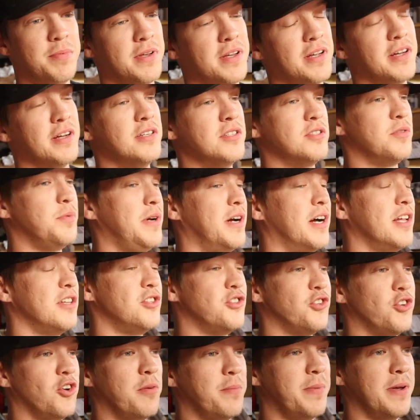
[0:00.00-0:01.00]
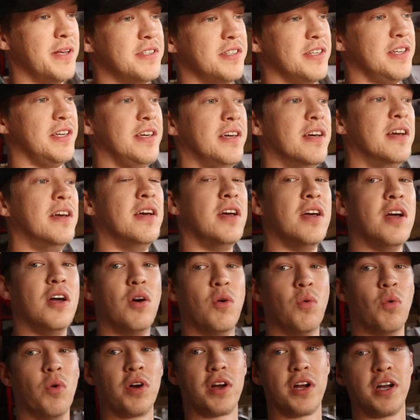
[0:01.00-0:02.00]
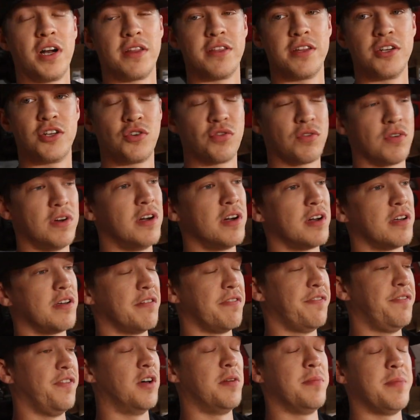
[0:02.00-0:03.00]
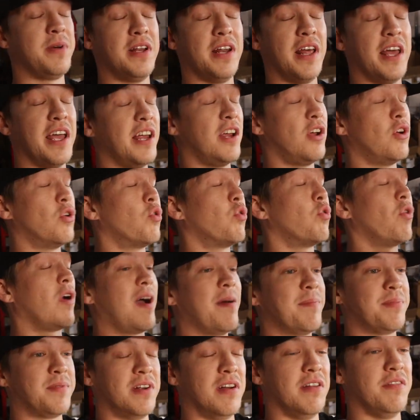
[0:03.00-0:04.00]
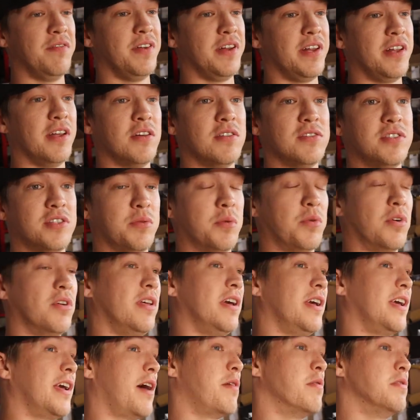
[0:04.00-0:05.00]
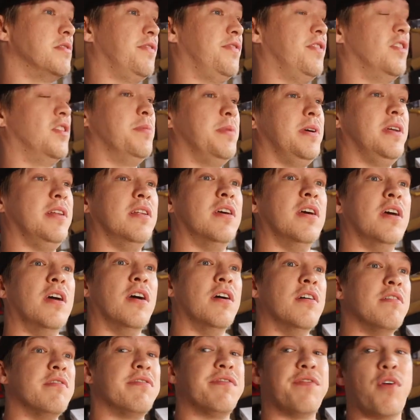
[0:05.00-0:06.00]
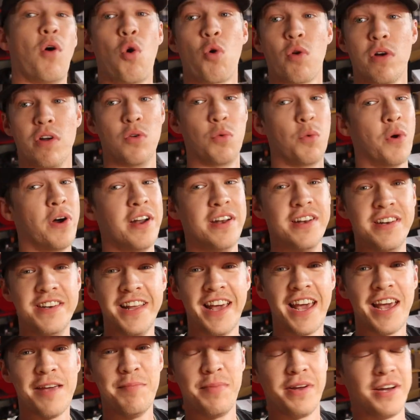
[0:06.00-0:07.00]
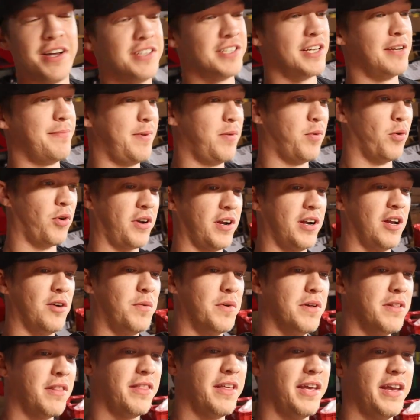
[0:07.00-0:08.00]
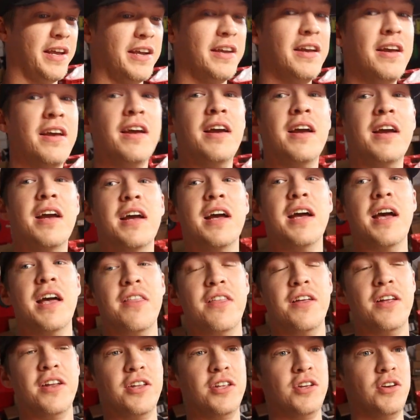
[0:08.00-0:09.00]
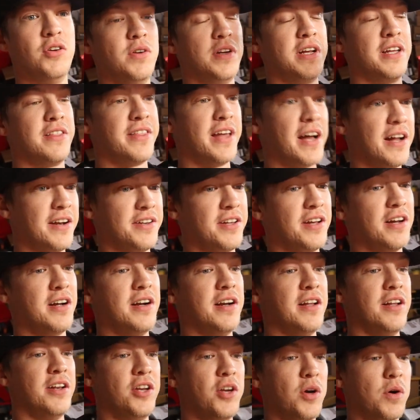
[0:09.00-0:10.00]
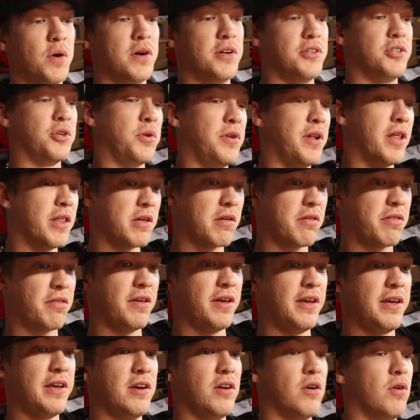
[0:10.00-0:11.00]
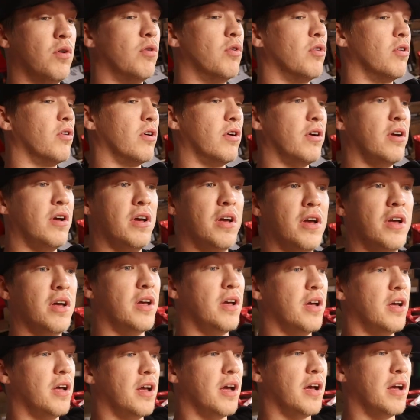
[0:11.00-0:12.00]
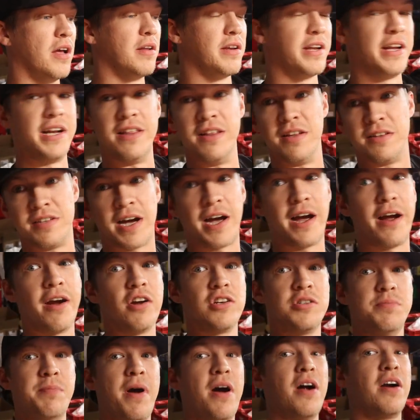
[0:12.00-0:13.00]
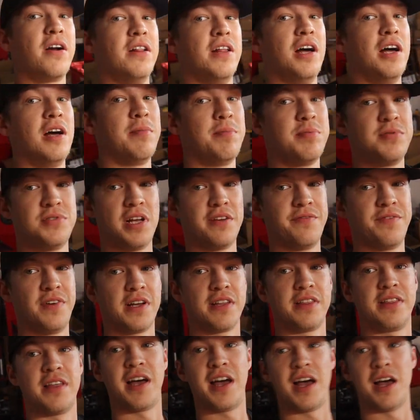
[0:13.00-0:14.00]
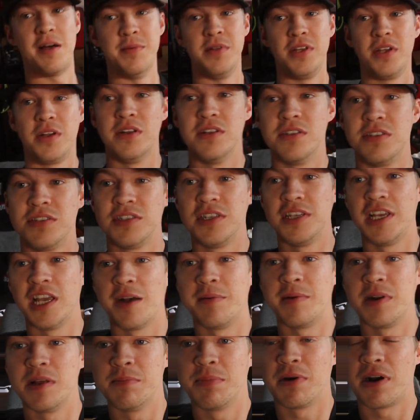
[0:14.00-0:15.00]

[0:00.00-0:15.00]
because we got so busy working on the truck, filming a crap ton of videos to where like I was filming four in one day because I'd be working on one thing and then you get that done and you go on to another thing or getting the tires mounted up, stuff like that. I mean, you can see how many